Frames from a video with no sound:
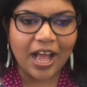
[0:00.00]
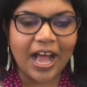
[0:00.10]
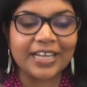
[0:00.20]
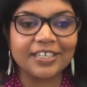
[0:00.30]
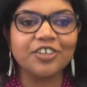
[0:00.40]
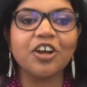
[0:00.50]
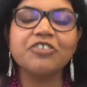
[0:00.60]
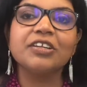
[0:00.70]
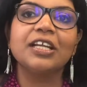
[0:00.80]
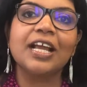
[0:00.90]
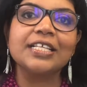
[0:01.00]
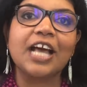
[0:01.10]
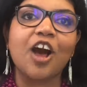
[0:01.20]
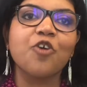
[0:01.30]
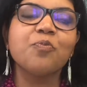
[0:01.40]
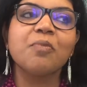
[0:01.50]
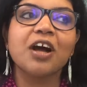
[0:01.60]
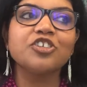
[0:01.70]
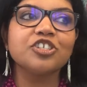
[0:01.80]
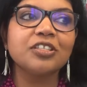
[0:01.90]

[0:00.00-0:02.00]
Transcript: i did not realize how much